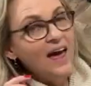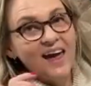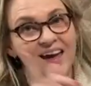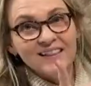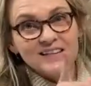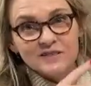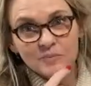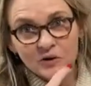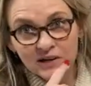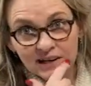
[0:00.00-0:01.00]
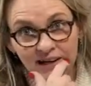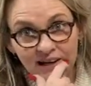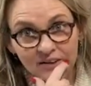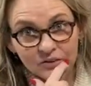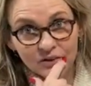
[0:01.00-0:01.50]
And this morning I had
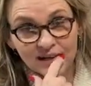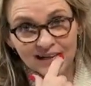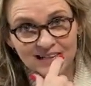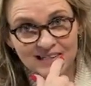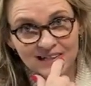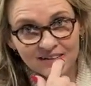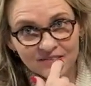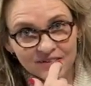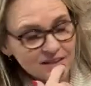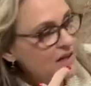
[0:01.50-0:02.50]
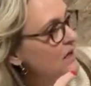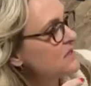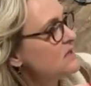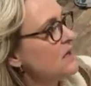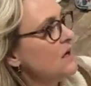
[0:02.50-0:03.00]
a great idea for this.